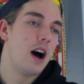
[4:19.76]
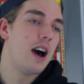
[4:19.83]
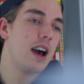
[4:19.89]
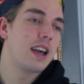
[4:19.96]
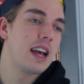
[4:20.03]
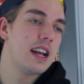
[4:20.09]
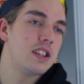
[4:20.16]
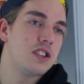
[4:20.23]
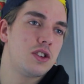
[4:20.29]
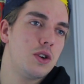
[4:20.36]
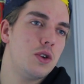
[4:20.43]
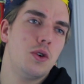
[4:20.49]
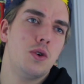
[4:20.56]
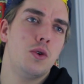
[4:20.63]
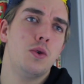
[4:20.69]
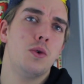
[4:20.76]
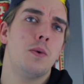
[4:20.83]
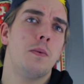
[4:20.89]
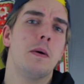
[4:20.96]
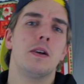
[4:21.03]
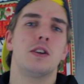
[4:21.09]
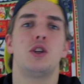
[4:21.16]
I get to
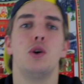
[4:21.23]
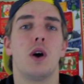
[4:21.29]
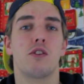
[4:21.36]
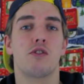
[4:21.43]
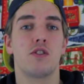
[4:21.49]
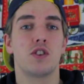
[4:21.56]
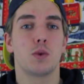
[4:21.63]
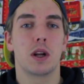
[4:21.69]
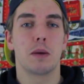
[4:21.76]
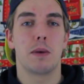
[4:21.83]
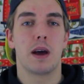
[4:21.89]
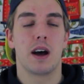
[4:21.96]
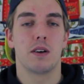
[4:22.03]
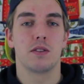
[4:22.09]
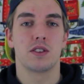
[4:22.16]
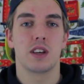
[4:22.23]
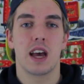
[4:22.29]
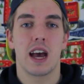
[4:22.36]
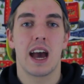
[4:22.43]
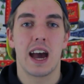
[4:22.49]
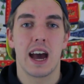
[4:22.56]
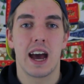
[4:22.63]
220 pounds
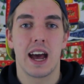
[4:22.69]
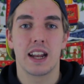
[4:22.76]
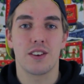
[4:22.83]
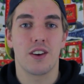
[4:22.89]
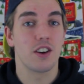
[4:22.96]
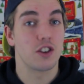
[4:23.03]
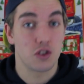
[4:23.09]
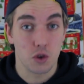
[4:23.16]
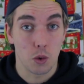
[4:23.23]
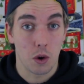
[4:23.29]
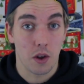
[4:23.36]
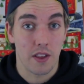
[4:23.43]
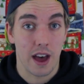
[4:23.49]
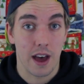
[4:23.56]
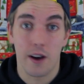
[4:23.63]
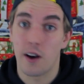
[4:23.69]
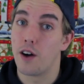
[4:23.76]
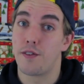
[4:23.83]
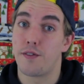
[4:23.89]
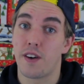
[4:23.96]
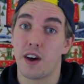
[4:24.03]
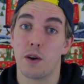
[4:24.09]
and I stall at that. I
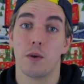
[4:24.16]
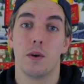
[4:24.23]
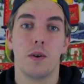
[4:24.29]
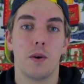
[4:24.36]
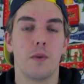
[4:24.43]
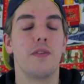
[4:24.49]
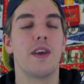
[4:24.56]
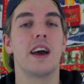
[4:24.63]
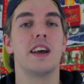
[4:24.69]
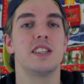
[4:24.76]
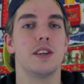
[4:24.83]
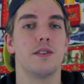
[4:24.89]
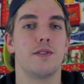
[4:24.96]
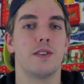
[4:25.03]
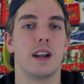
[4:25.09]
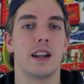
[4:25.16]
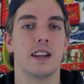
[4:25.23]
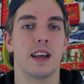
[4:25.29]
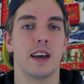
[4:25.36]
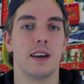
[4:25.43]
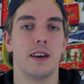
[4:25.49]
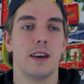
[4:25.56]
fail. That is it for that
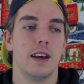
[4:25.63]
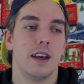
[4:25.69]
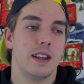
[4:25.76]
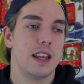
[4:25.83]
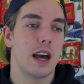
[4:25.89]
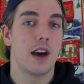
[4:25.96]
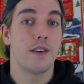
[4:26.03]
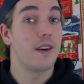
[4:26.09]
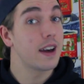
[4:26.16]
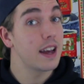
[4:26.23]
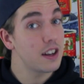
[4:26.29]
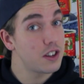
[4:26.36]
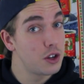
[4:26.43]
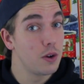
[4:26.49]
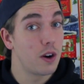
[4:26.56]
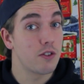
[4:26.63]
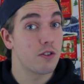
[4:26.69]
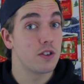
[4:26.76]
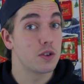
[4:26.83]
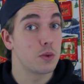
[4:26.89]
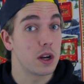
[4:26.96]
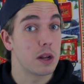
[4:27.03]
day. Now, if I get
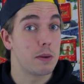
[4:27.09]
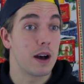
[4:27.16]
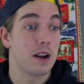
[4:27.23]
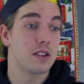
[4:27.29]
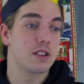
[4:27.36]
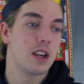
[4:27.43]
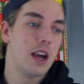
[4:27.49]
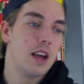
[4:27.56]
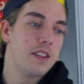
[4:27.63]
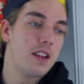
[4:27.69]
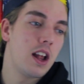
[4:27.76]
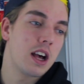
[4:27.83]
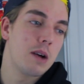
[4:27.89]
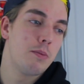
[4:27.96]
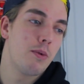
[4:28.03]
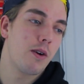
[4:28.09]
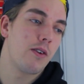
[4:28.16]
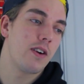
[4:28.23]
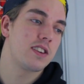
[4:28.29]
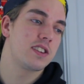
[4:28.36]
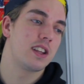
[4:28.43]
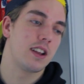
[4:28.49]
220 pounds, then I can
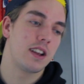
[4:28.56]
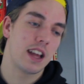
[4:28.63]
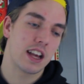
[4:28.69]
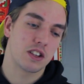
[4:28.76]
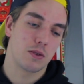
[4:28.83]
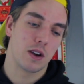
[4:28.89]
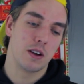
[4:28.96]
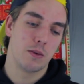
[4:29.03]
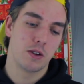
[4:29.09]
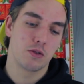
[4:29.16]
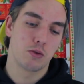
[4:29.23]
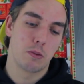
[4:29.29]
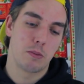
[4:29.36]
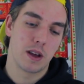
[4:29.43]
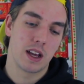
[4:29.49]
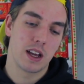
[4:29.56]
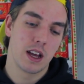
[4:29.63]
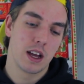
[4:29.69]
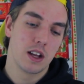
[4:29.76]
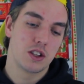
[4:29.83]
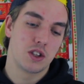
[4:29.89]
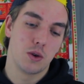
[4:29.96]
progress to the next weight, which will be
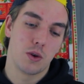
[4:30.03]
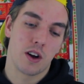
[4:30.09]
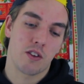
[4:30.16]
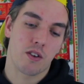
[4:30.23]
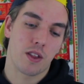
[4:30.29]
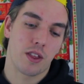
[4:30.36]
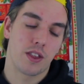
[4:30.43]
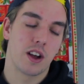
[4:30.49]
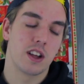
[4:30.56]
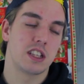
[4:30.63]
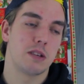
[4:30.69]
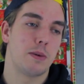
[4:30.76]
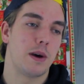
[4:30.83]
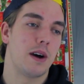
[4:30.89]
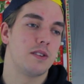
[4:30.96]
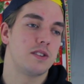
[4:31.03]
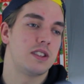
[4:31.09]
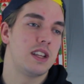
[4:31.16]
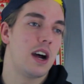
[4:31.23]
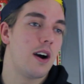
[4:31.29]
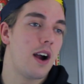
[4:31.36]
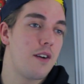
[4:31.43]
230 pounds.
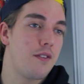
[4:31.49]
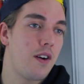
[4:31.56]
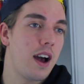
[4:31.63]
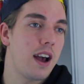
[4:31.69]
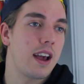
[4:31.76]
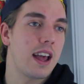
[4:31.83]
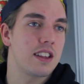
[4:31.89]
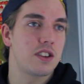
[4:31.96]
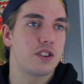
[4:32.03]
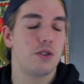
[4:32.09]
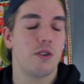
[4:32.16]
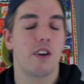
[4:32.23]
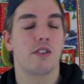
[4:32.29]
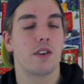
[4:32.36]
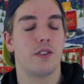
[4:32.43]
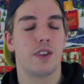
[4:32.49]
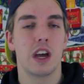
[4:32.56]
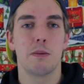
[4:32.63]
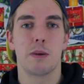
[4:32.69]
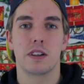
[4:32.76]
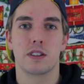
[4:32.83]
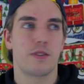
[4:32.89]
Now, if I get to
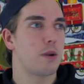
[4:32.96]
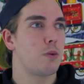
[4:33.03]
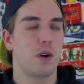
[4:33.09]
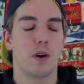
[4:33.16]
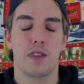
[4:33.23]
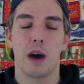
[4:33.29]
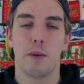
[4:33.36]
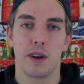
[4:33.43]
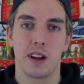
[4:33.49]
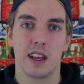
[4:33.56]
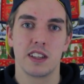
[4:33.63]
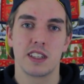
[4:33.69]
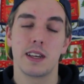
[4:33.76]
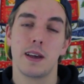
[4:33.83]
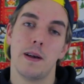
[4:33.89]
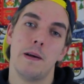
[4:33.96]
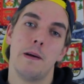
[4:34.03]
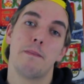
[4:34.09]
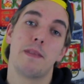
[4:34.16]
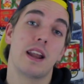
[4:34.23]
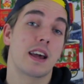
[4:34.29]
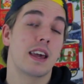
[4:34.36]
230 pounds, I think, well, that went easy,
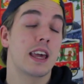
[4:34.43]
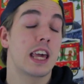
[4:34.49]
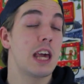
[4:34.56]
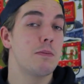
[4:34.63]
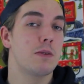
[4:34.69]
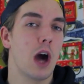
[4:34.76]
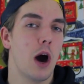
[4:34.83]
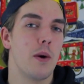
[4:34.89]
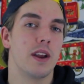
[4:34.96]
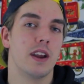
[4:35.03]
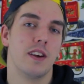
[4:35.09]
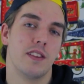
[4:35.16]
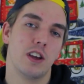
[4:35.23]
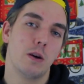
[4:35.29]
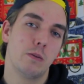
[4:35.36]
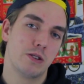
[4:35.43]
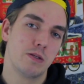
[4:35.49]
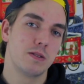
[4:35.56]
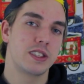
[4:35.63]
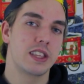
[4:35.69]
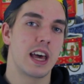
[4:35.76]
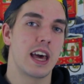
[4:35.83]
then I can keep going. The
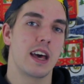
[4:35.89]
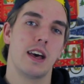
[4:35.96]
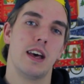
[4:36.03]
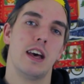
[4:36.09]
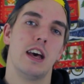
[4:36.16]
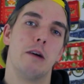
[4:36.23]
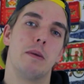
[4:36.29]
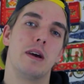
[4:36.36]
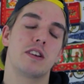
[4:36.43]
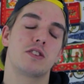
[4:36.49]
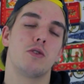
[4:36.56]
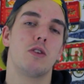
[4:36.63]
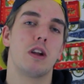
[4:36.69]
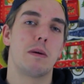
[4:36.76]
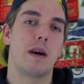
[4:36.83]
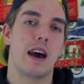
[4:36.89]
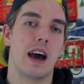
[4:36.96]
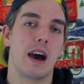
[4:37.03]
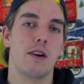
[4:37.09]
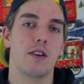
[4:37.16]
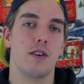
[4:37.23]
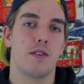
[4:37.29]
option's there, but it's all about
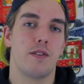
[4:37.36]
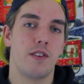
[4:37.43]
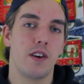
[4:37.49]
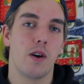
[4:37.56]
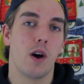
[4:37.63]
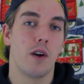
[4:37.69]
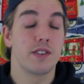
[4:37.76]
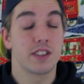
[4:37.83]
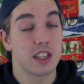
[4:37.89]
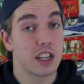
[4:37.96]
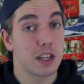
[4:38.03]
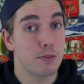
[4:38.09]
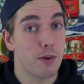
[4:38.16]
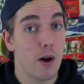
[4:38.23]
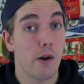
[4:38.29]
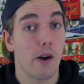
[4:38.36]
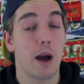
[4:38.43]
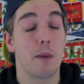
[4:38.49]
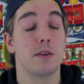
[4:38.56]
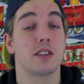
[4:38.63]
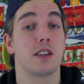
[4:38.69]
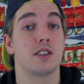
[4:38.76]
how you feel. Obviously, this
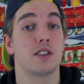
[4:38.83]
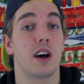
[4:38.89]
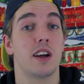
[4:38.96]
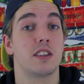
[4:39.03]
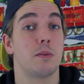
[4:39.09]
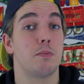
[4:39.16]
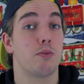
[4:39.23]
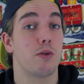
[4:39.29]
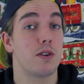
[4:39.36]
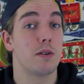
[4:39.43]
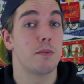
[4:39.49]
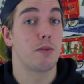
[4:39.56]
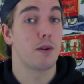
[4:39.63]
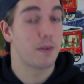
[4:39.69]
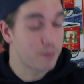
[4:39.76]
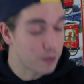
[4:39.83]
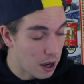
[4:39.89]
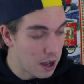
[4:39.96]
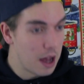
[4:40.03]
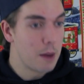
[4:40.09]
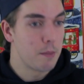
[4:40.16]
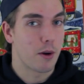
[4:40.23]
program is designed to
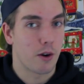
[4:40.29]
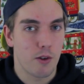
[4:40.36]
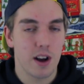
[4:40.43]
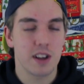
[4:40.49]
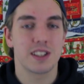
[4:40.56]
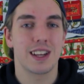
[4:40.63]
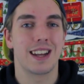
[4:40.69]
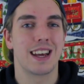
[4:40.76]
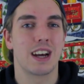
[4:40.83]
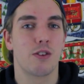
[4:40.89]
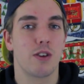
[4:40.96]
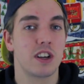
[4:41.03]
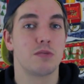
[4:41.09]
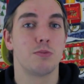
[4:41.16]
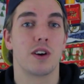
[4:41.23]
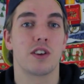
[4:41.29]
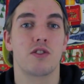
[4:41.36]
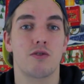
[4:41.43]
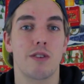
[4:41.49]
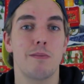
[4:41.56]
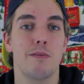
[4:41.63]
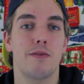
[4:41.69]
progress and increase my
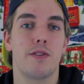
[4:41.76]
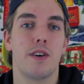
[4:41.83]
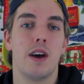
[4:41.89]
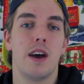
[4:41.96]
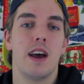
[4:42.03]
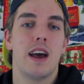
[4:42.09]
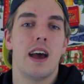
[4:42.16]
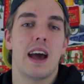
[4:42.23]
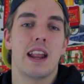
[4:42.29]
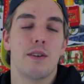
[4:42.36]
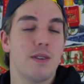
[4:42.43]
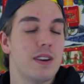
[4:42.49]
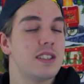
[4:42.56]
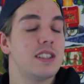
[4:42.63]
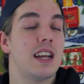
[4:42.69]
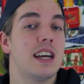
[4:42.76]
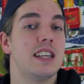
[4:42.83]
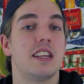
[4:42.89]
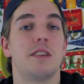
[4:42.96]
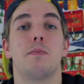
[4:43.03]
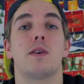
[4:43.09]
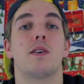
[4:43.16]
strength. And the reason that
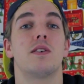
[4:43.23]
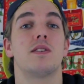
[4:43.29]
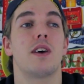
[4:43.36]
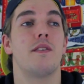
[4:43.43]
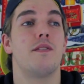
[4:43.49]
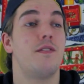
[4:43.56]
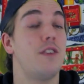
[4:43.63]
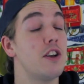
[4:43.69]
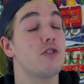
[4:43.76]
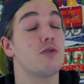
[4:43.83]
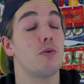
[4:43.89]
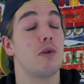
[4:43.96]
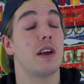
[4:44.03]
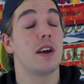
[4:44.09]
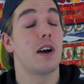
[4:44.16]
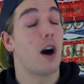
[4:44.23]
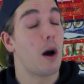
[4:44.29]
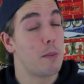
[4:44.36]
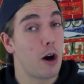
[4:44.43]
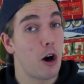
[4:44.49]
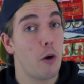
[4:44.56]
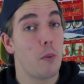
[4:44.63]
is because eventually,
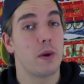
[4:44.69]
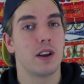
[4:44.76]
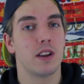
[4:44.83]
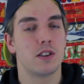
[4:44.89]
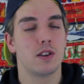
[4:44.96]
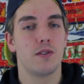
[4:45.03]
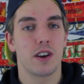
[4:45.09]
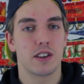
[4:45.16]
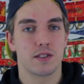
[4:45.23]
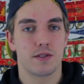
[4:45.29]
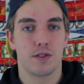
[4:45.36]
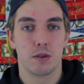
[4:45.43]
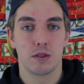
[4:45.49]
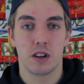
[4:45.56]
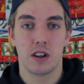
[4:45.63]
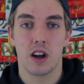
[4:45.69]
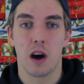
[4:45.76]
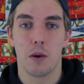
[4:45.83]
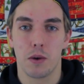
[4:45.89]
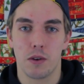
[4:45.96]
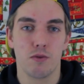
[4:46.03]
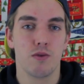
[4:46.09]
I'm hoping in 2014, I
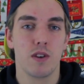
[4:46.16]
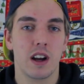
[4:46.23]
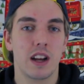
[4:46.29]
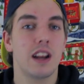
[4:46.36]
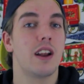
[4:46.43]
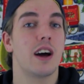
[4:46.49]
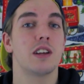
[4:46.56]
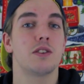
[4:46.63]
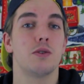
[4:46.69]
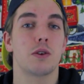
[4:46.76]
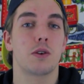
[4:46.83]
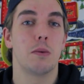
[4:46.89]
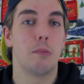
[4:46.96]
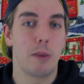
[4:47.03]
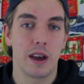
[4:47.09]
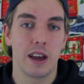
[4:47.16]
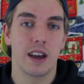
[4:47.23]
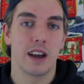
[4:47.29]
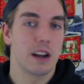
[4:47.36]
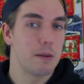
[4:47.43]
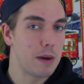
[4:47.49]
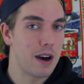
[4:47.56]
would really like to
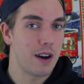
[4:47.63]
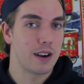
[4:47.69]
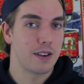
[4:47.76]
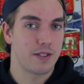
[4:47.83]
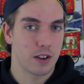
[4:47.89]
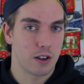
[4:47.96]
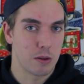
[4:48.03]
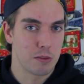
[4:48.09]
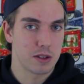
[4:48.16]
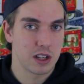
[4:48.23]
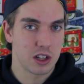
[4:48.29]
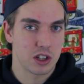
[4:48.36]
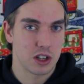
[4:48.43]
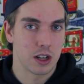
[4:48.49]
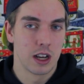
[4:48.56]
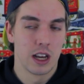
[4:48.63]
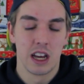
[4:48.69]
compete in a powerlifting competition.